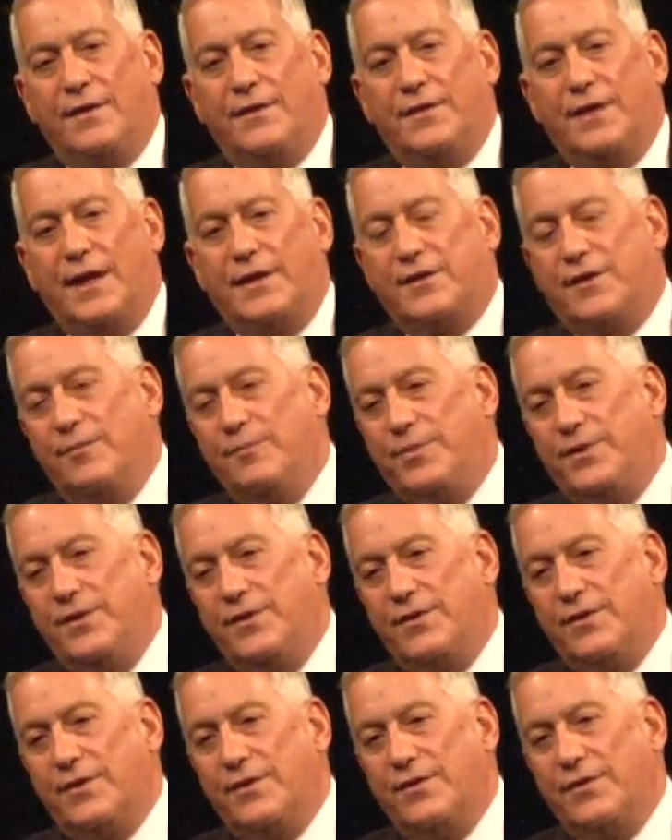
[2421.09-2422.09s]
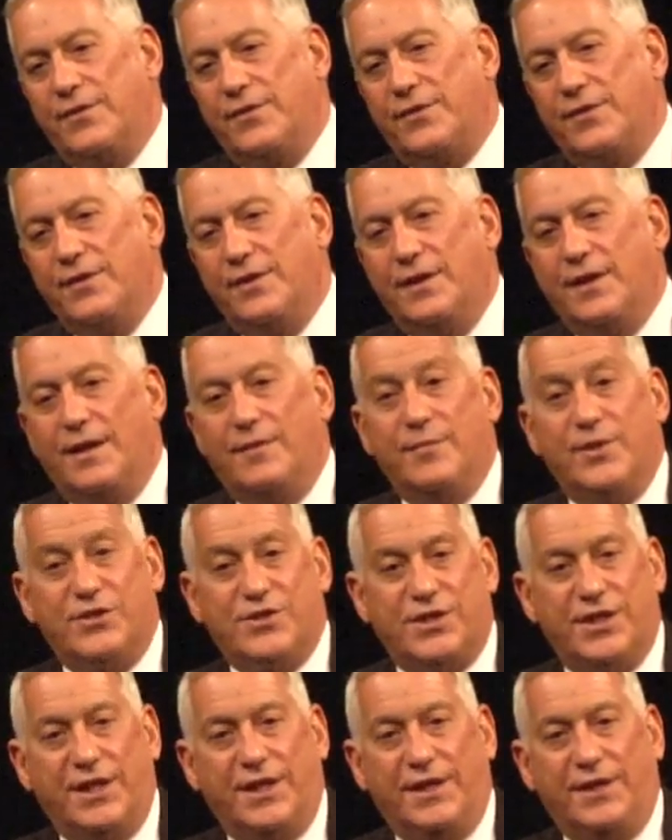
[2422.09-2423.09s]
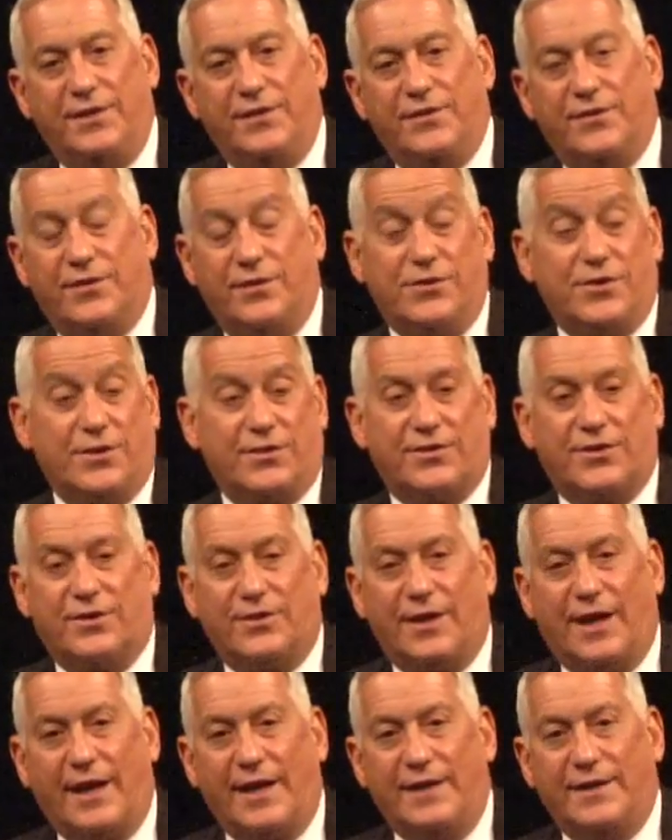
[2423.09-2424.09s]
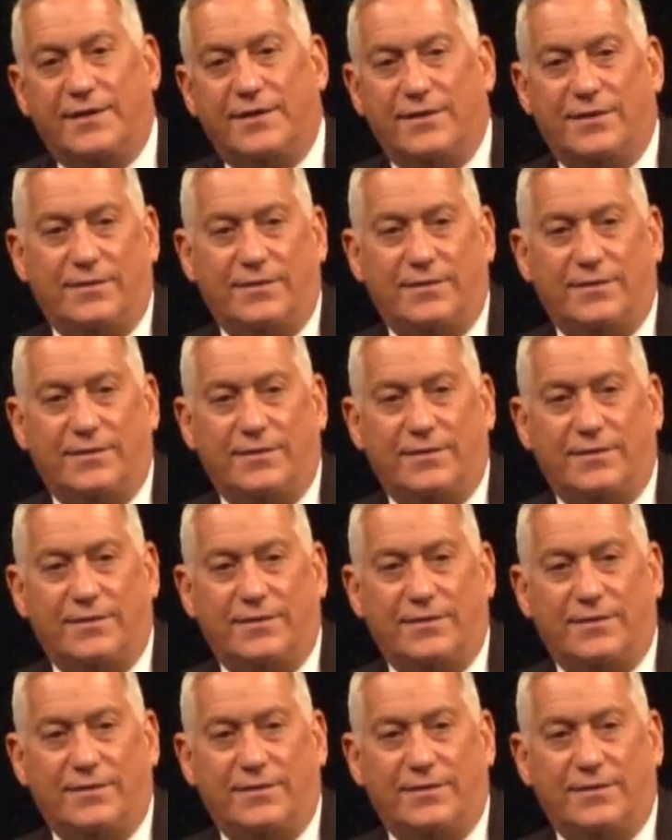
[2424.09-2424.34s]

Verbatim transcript: that computers and machines are just alike,